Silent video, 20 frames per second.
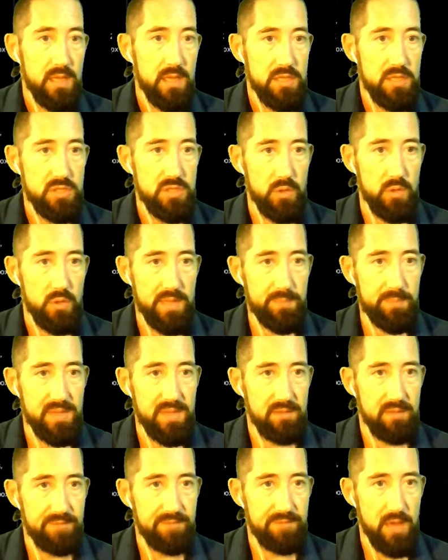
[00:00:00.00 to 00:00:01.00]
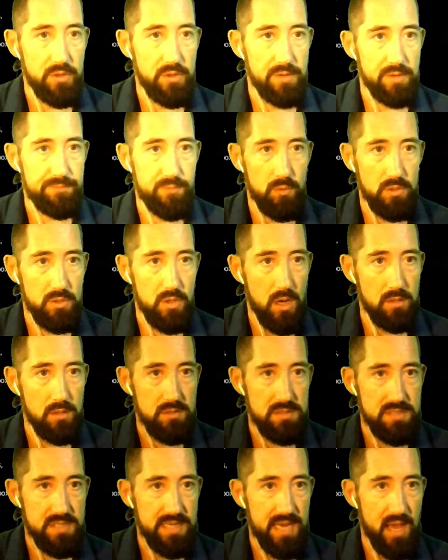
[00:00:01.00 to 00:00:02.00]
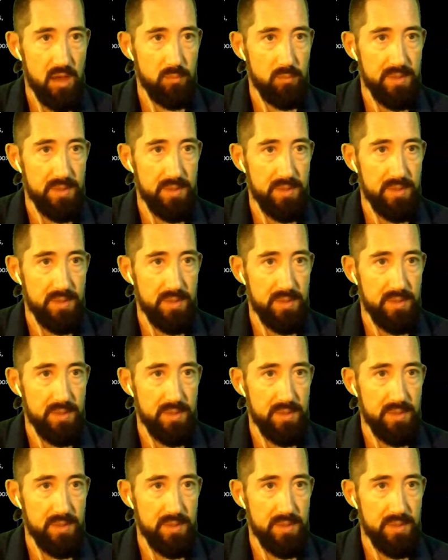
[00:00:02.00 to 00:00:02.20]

So it being valued at four dollars and now